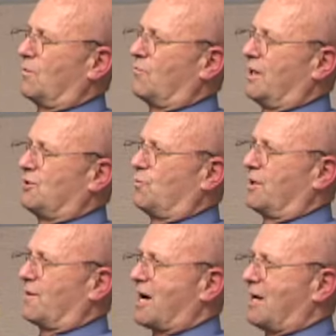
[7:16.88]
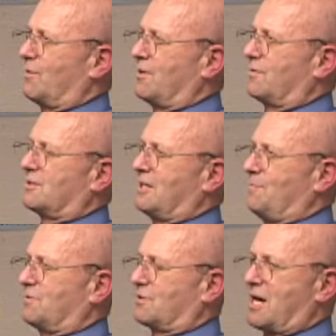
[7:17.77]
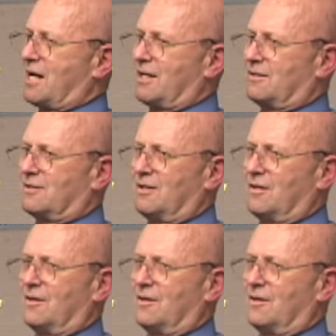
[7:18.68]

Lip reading: ridge with steep sides.